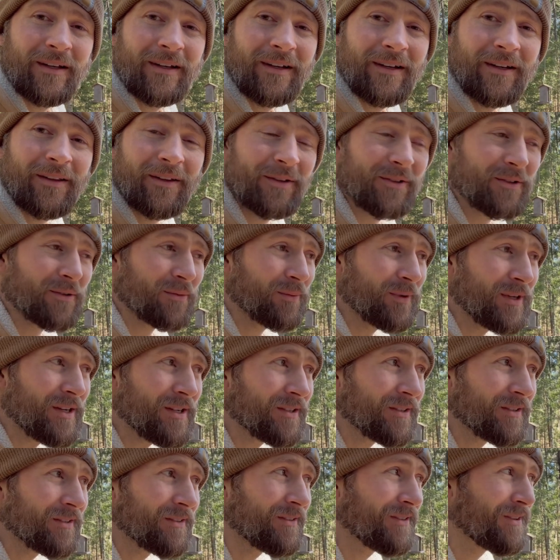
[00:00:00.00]
There's a
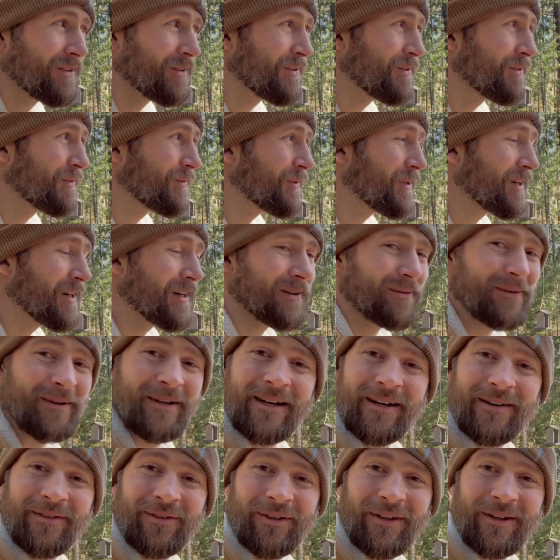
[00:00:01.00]
reason why we
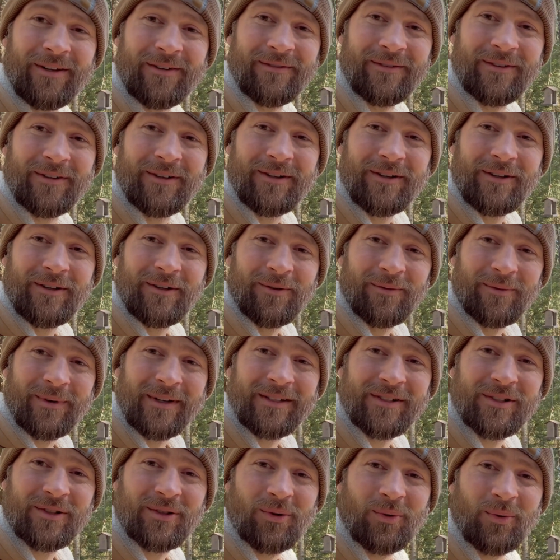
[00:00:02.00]
have a lot of
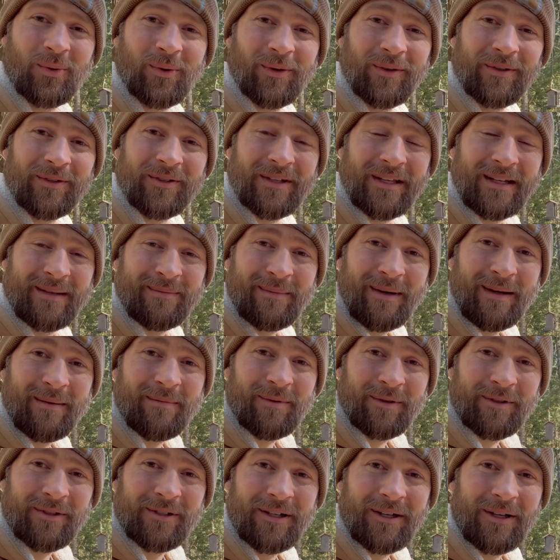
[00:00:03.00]
red squirrels in my
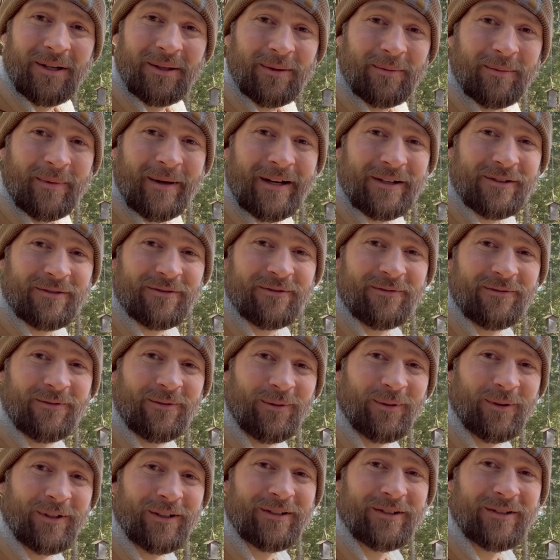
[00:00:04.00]
particular patch of
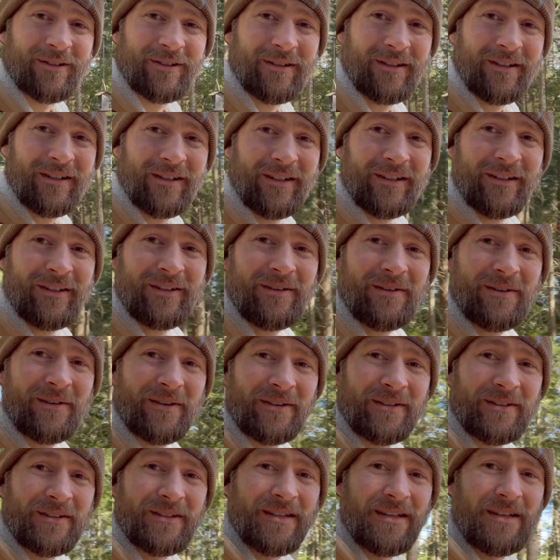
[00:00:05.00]
forest. You
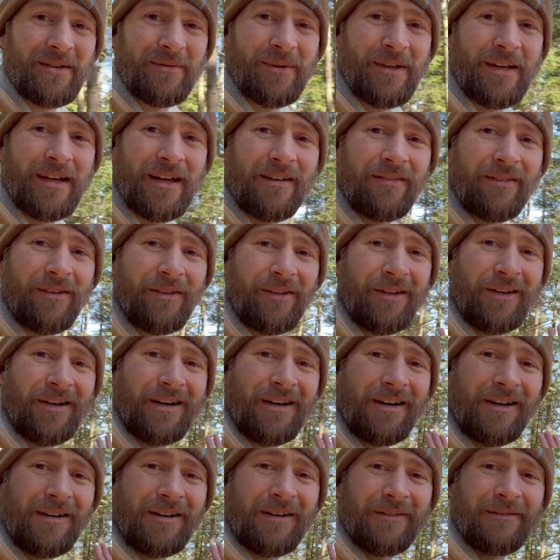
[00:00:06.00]
can see we have a
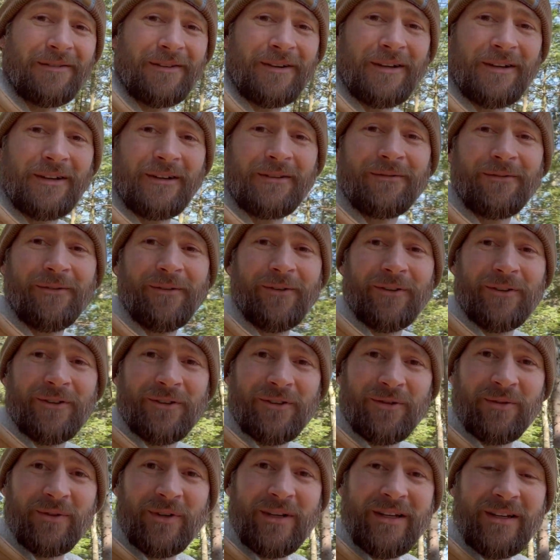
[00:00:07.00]
lot of coniferous
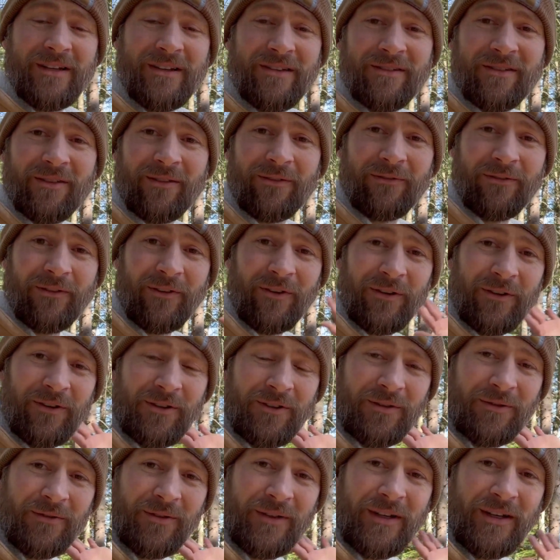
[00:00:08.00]
trees, the fir
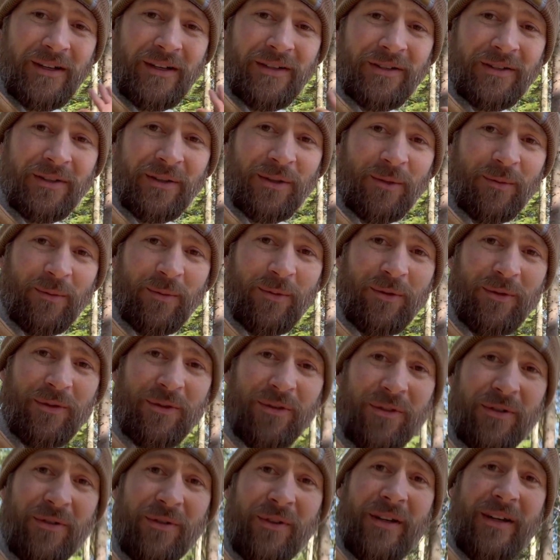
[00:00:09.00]
trees, the spruce
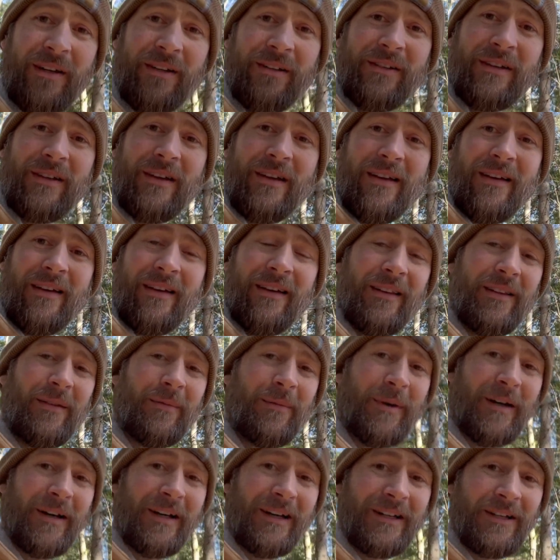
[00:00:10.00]
trees, and the
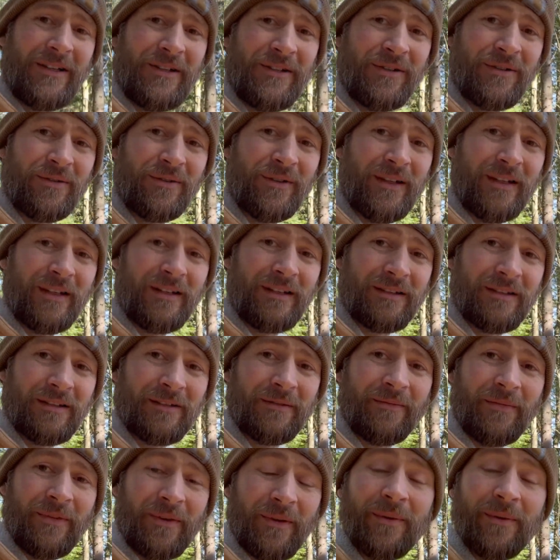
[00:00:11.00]
pine trees.